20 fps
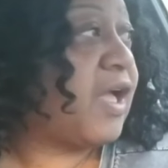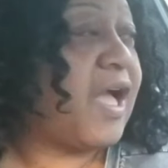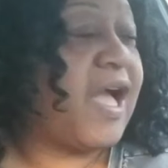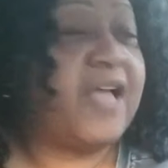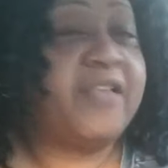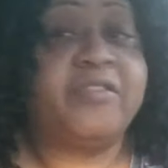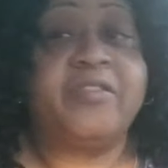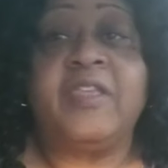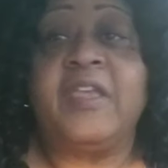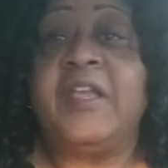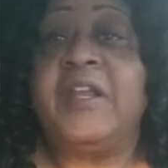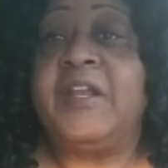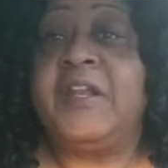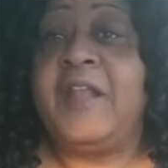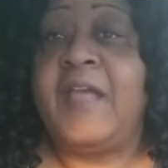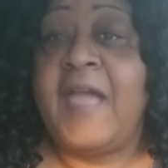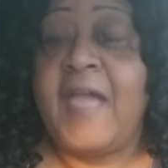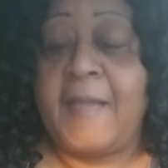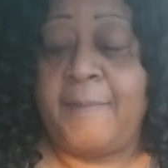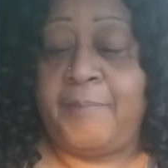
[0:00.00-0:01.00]
I seen it
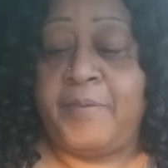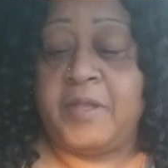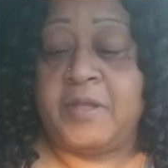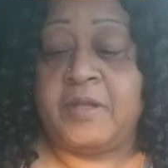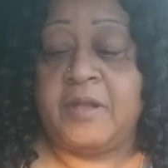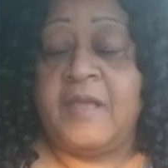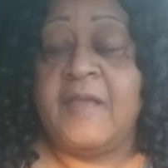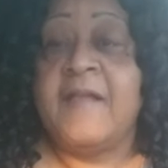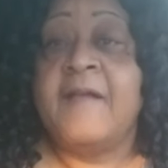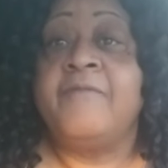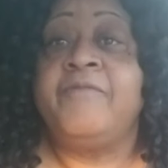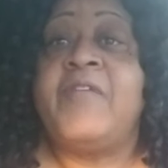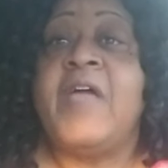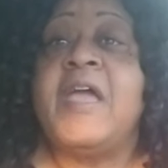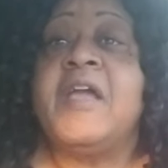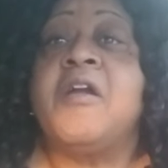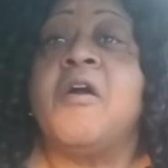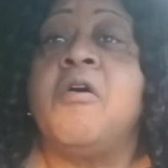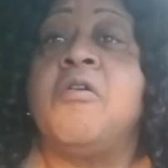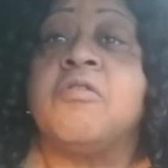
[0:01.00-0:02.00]
happen.
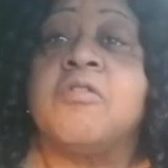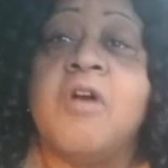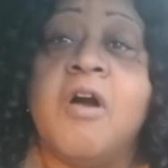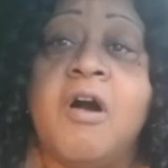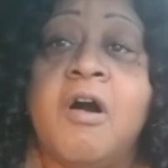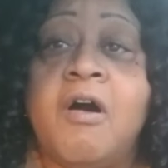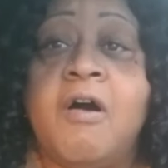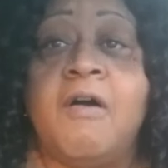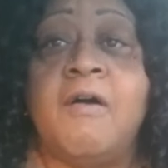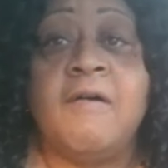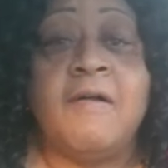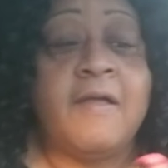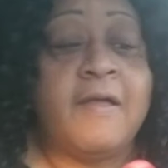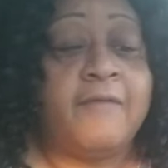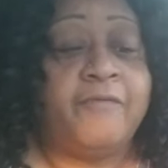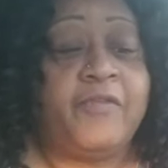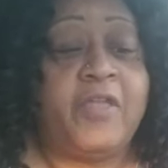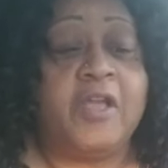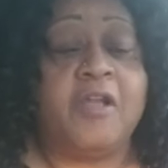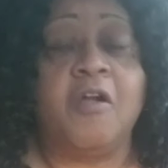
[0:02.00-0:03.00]
They gonna call,
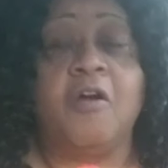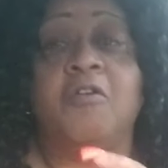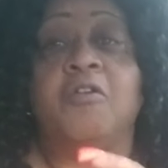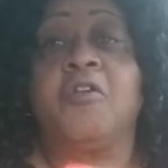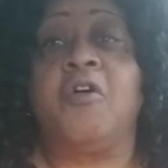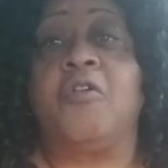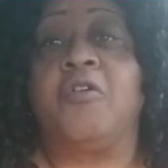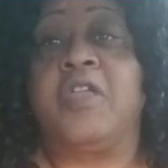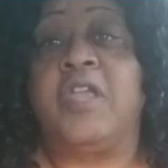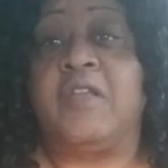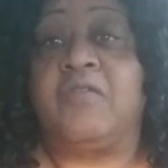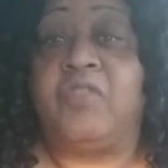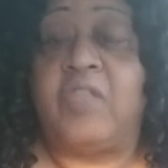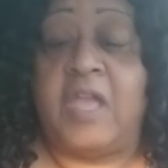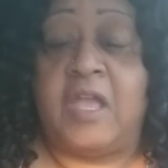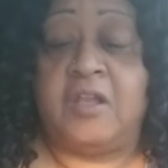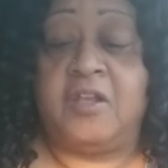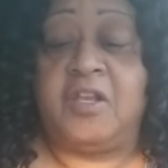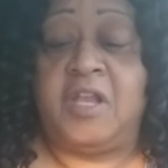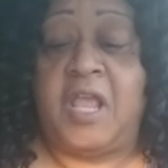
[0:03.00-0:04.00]
they gonna go get
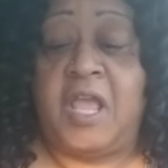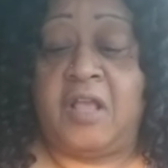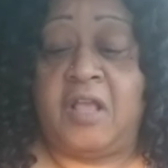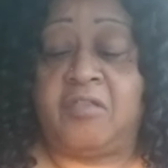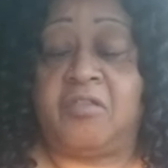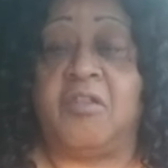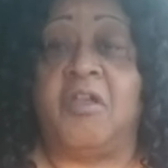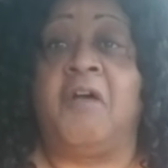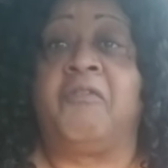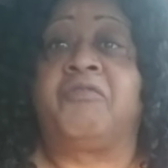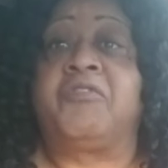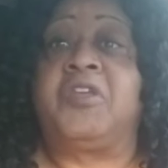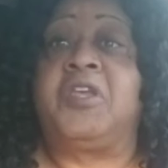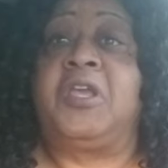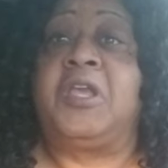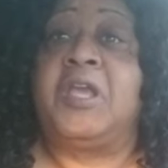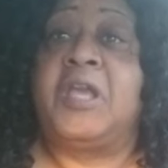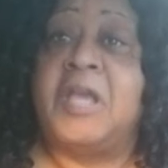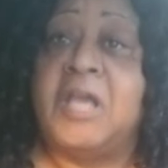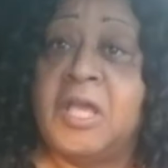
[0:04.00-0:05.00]
their next of
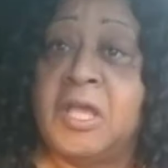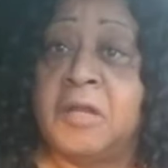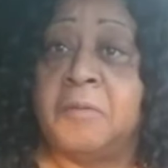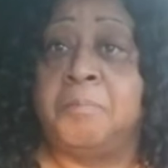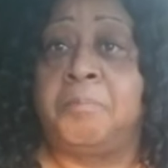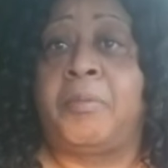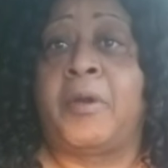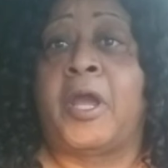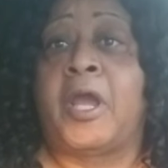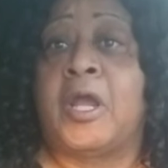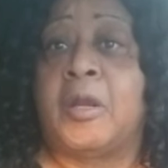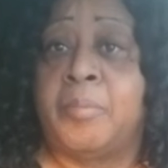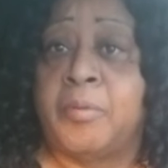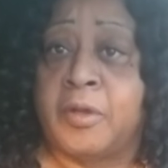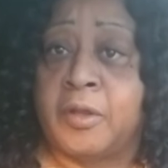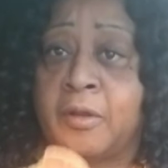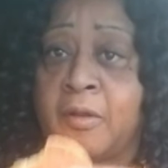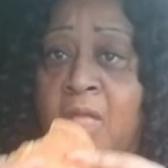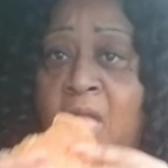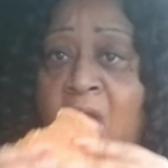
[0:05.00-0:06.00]
kin, baby